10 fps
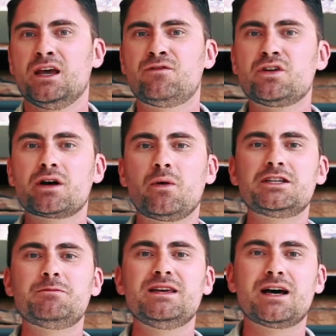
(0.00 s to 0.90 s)
if you're
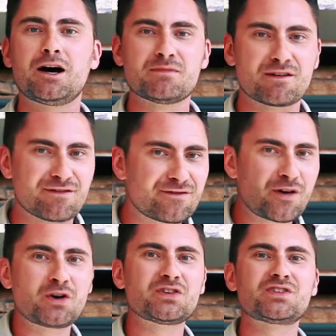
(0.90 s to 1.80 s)
going to become the
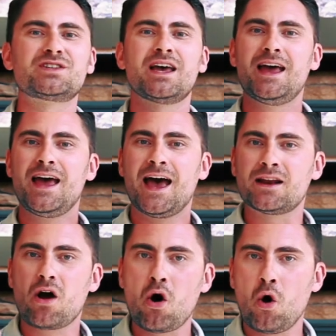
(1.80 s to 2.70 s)
first
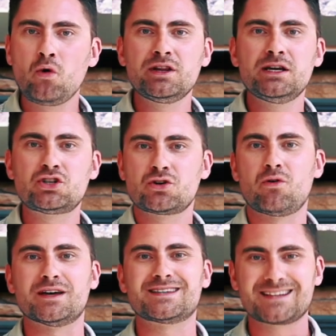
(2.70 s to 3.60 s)
and only
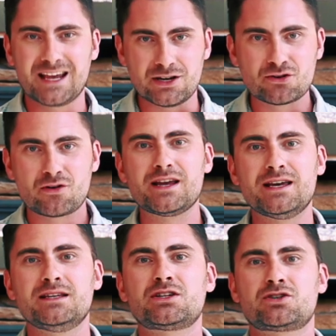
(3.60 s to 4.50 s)
choice in your
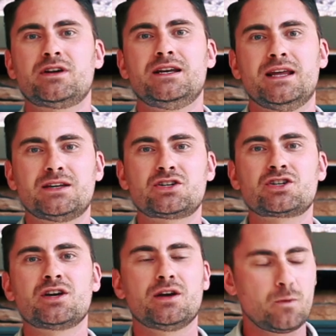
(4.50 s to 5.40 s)
industry
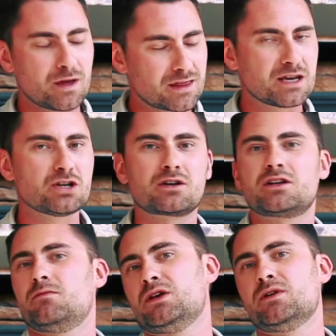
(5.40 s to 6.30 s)
niche within your
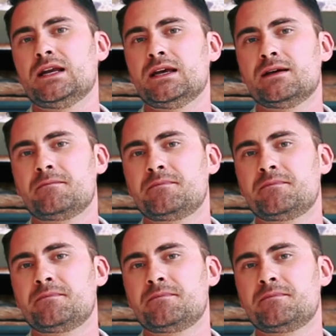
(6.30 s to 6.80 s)
community.